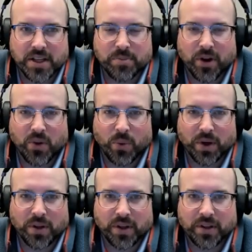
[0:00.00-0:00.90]
part of the
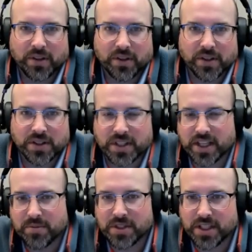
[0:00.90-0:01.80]
world, the
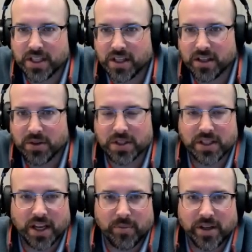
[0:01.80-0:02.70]
CMZ, the
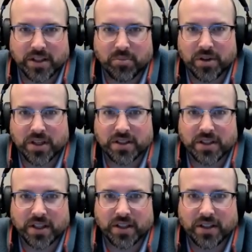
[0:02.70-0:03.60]
USDA basically predicts
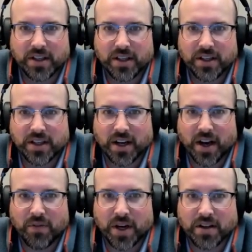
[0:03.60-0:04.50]
that
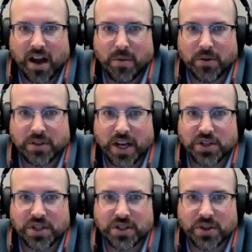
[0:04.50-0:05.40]
a very common
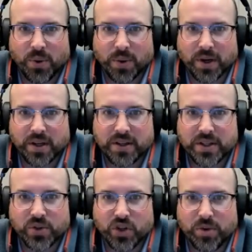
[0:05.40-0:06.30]
rotation is corn,
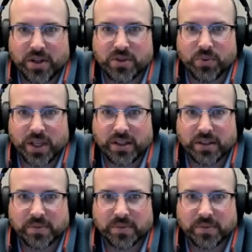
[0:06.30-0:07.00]
soybeans, wheat.